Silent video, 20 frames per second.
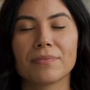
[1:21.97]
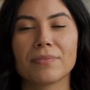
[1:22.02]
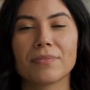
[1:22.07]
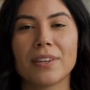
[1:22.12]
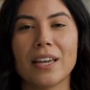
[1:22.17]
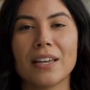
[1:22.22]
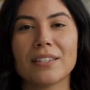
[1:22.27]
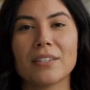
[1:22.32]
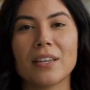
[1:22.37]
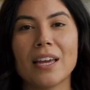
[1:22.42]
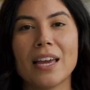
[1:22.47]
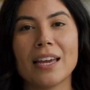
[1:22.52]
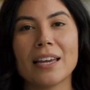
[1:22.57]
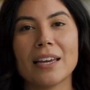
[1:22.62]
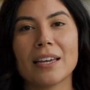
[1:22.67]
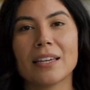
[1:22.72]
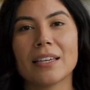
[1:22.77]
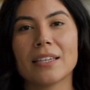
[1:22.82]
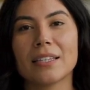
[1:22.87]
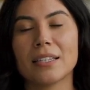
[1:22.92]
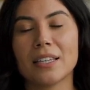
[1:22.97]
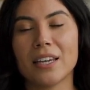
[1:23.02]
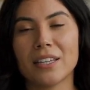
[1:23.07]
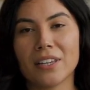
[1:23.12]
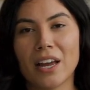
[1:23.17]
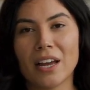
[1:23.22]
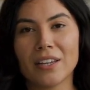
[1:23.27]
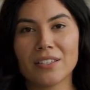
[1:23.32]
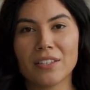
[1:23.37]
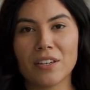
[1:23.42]
Nestlé
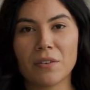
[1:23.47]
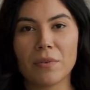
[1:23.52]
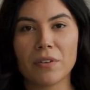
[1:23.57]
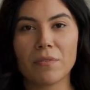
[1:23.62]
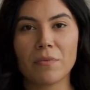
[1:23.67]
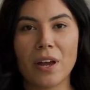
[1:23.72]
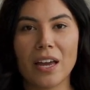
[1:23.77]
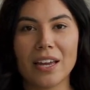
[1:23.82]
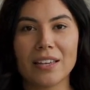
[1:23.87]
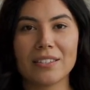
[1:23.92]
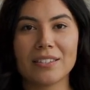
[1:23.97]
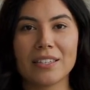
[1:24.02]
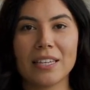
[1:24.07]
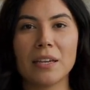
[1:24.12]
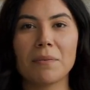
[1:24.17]
conducts human rights